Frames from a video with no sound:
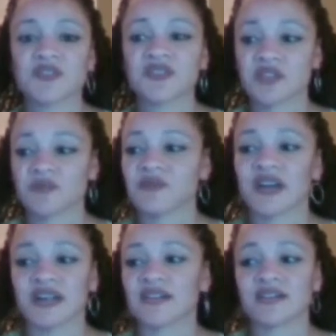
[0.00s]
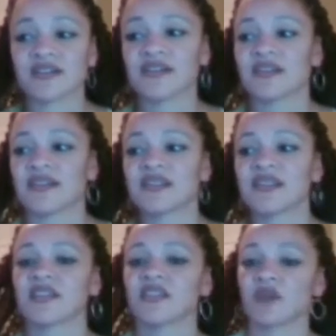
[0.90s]
for dream wine and
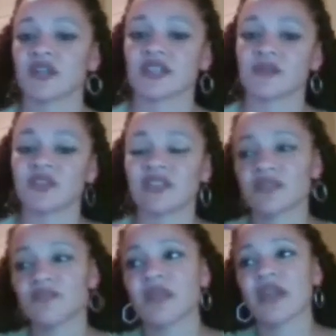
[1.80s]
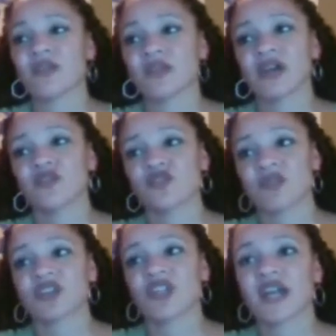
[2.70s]
said she wanted something to make her not
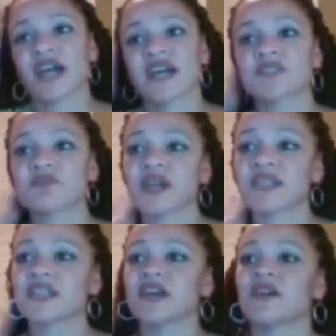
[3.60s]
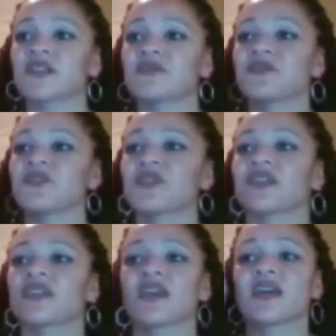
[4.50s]
dream, and she asked Pycelle if you
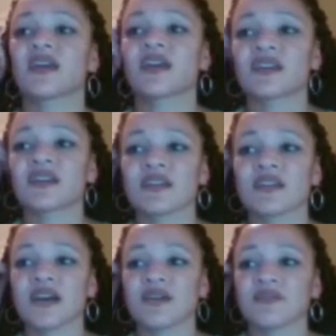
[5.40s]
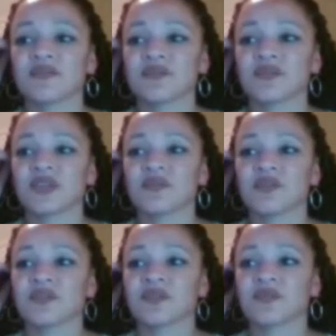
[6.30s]
can, if
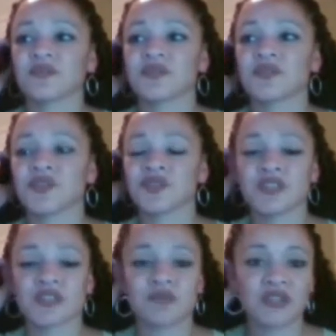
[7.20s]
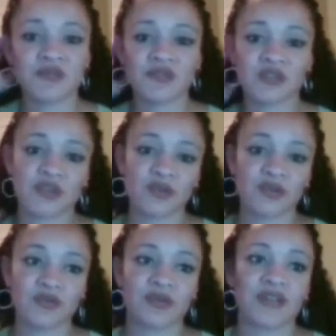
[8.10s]
your futures can be
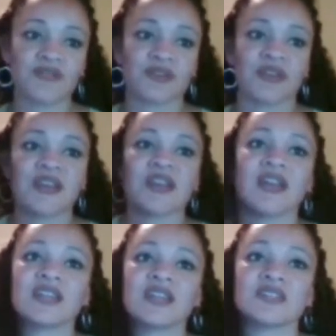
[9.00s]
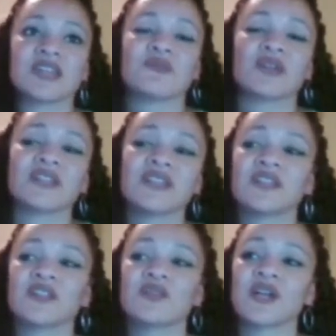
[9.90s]
foretold or whatever. And he was like, well, I think
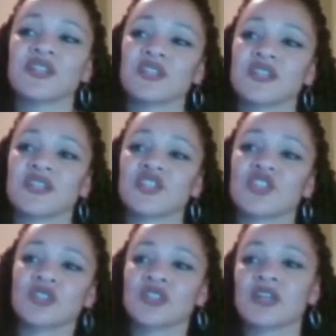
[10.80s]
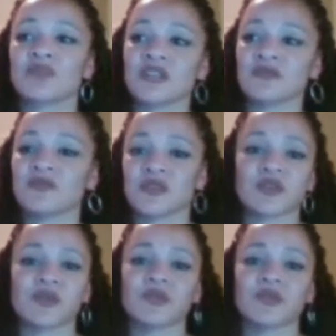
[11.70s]
the question is, should they be
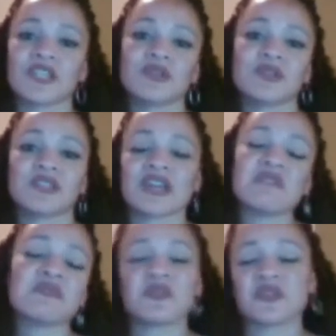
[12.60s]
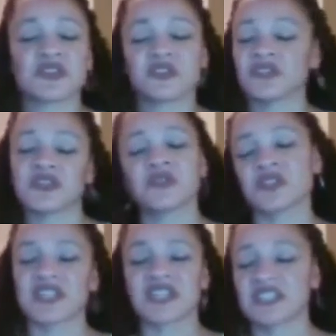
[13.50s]
foretold? And she was like, of course,
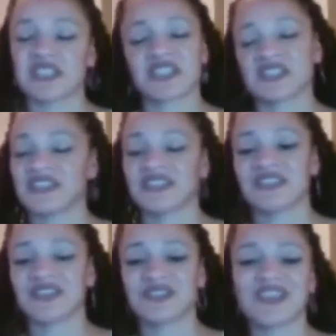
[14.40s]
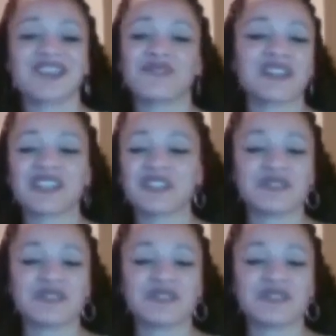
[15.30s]
useless. You know, that's right